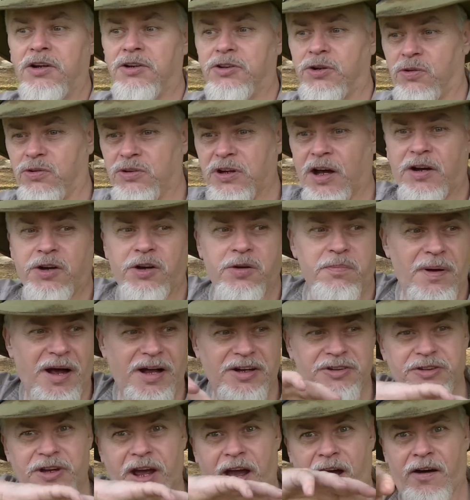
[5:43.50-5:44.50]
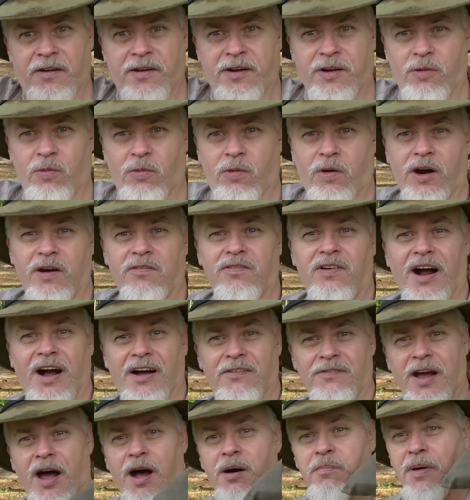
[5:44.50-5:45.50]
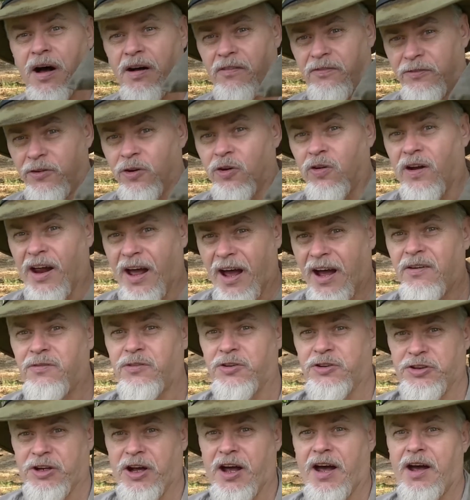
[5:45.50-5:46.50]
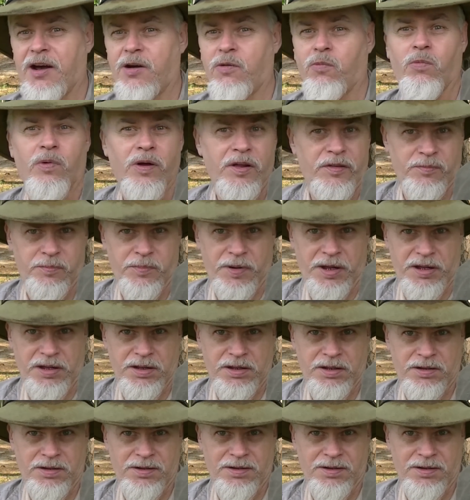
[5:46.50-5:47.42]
So as I do my scouting or whatever, I've got my full haversack with me,